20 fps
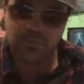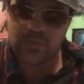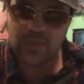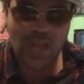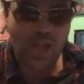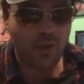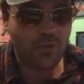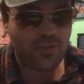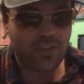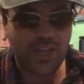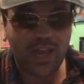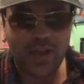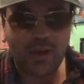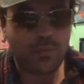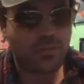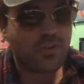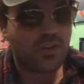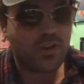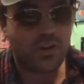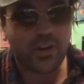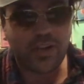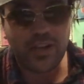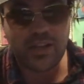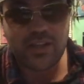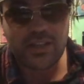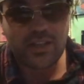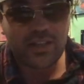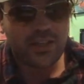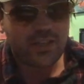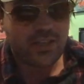I oh, was yeah I'm sorry.
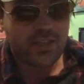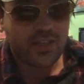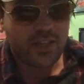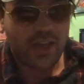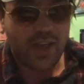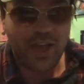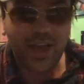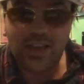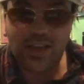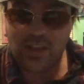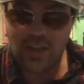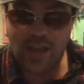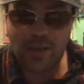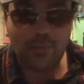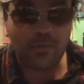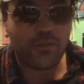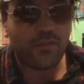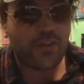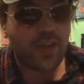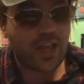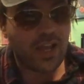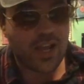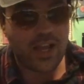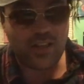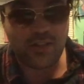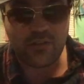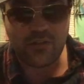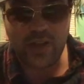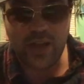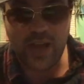As I'm a fan
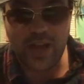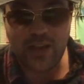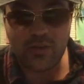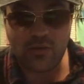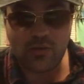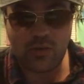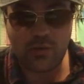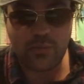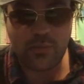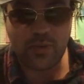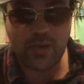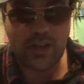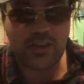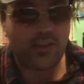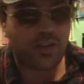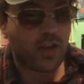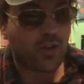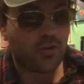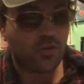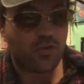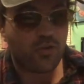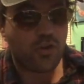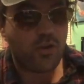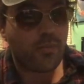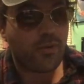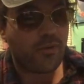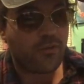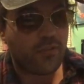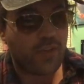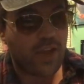as a I grew up as a, I grew up
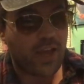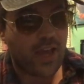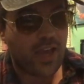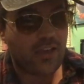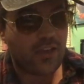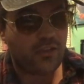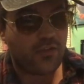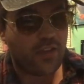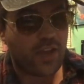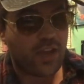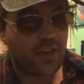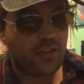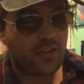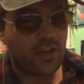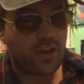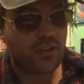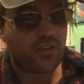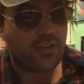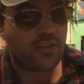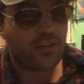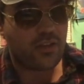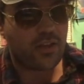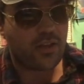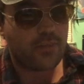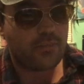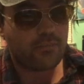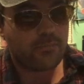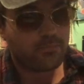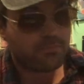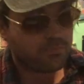a fan as a fan of Godzilla.
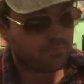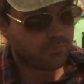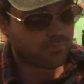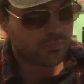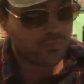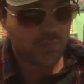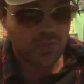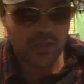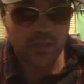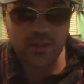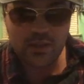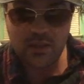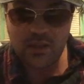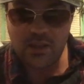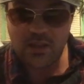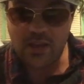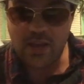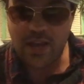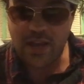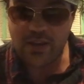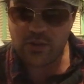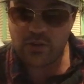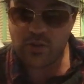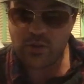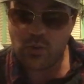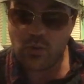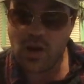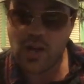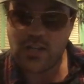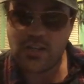I had to
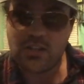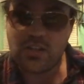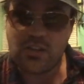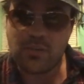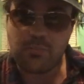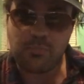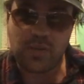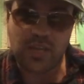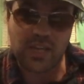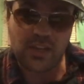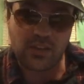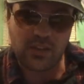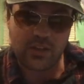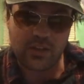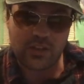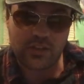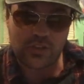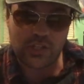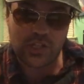rewatch this piece of